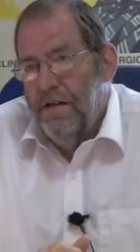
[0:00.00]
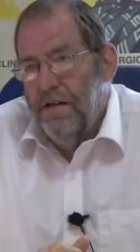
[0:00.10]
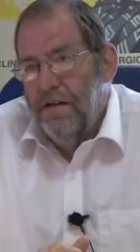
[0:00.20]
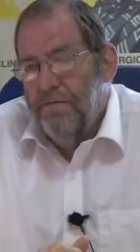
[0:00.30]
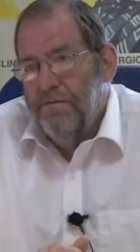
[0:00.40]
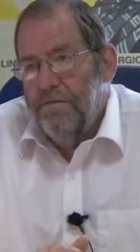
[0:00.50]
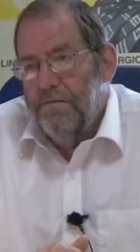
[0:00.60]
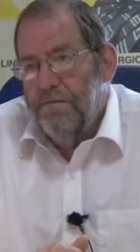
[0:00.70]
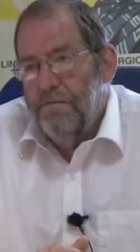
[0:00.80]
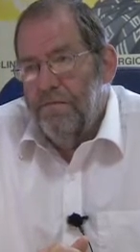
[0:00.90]

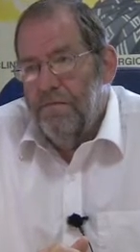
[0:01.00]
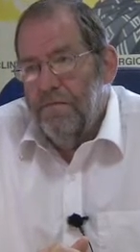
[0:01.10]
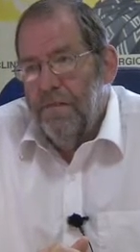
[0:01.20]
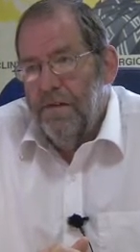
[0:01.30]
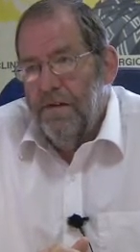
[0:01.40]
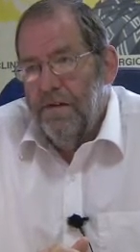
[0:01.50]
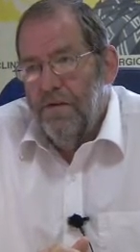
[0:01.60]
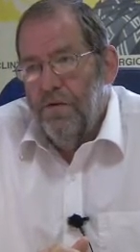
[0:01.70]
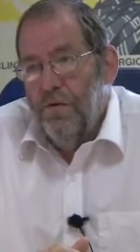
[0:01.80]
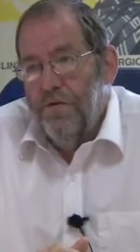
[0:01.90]
um,
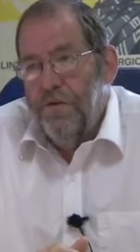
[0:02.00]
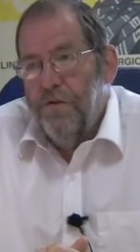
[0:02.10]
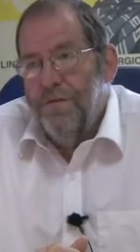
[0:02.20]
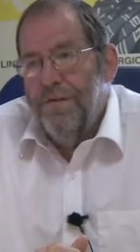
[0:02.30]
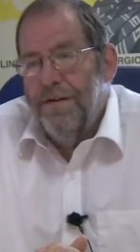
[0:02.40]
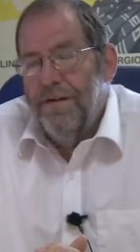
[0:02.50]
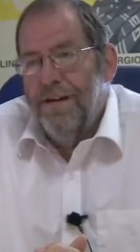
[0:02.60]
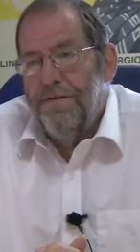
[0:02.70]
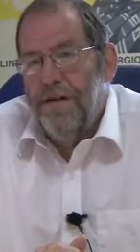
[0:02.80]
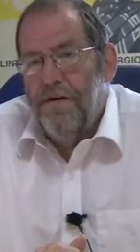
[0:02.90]
all of whom
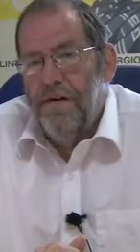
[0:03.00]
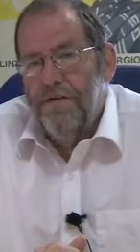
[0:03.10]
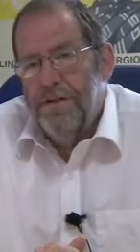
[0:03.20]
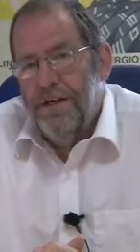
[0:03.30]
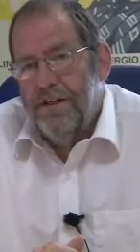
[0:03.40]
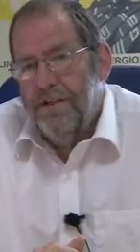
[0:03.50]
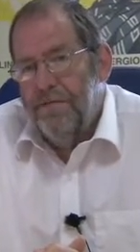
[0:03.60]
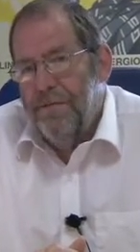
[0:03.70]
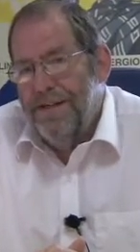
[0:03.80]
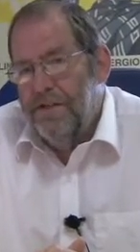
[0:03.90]
left their own touch
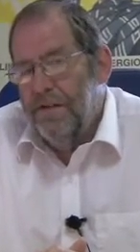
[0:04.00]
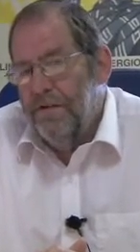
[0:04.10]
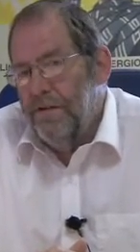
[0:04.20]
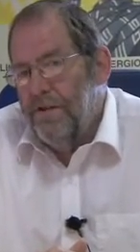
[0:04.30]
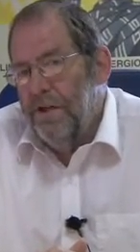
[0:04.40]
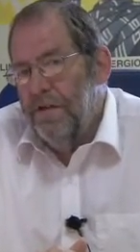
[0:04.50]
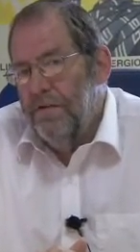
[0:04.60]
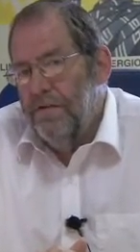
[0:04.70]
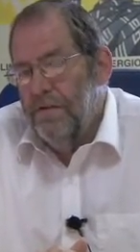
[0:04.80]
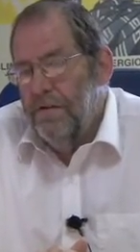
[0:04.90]
of magic on the show.
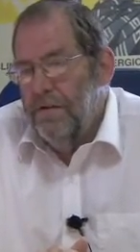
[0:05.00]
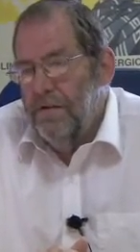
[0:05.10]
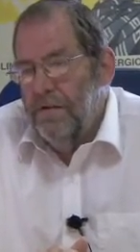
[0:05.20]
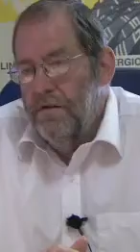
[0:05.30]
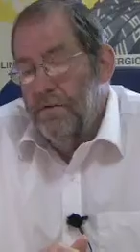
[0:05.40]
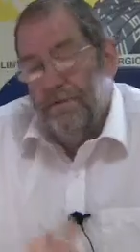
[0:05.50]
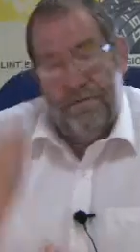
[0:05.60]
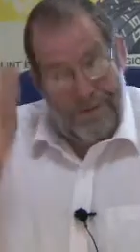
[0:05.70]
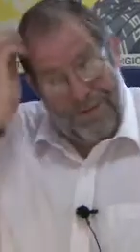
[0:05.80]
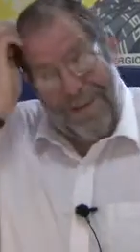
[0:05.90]

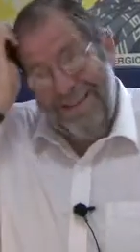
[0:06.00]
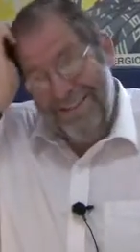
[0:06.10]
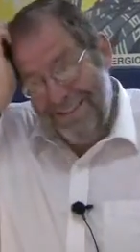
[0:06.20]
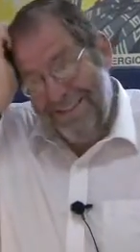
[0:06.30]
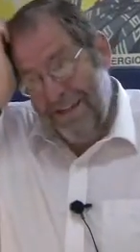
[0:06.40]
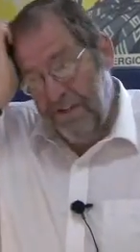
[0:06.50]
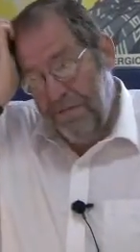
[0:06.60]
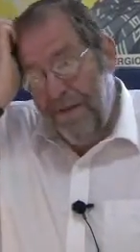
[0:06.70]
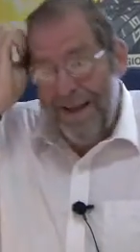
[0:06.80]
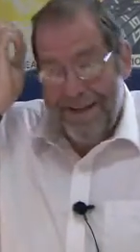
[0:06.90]
In some cases, a touch
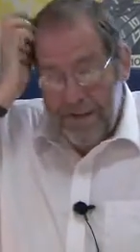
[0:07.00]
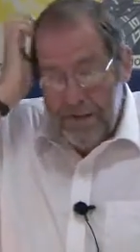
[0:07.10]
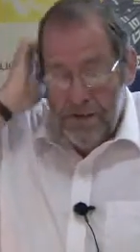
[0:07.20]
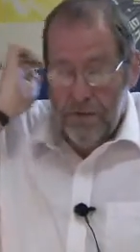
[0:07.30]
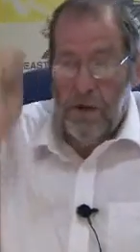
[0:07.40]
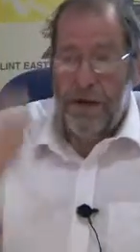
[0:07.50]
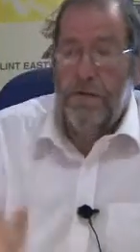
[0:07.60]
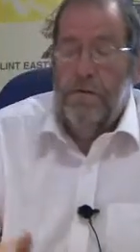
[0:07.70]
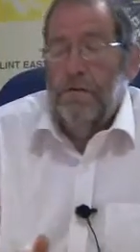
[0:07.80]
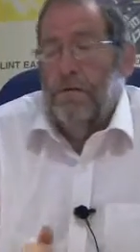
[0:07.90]
of madness as
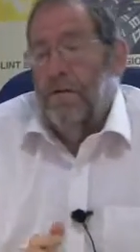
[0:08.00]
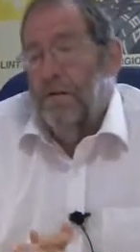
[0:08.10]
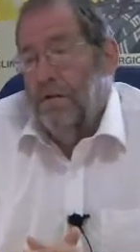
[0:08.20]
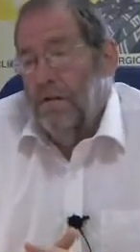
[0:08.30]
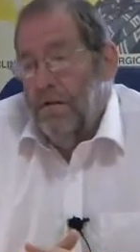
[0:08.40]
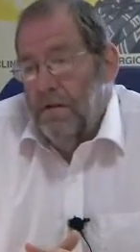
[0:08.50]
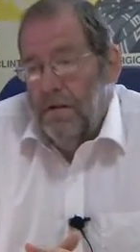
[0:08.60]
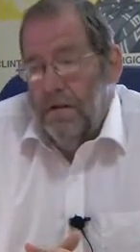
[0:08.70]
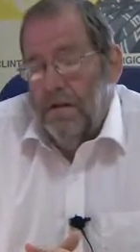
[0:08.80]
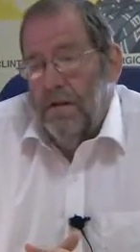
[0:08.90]
well. Uh,
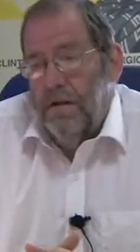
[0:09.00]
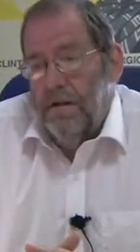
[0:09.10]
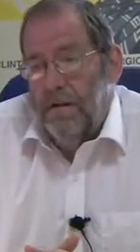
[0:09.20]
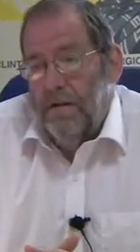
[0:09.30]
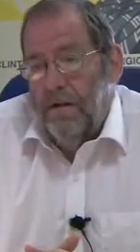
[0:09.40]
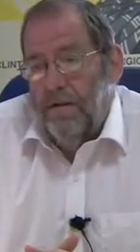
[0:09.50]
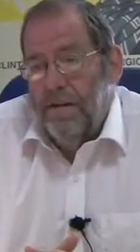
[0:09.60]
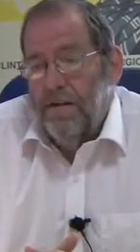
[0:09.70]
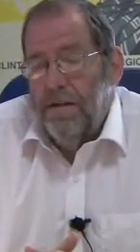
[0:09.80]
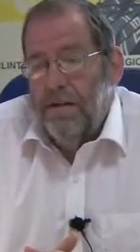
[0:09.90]
I
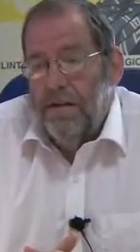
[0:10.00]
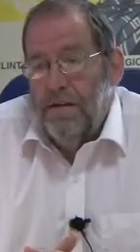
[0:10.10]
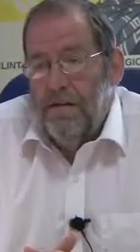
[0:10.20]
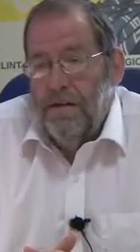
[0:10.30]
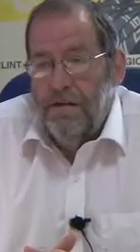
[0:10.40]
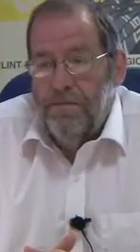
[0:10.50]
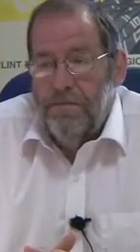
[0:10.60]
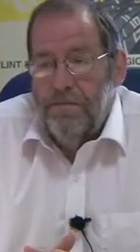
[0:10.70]
think the, the, the,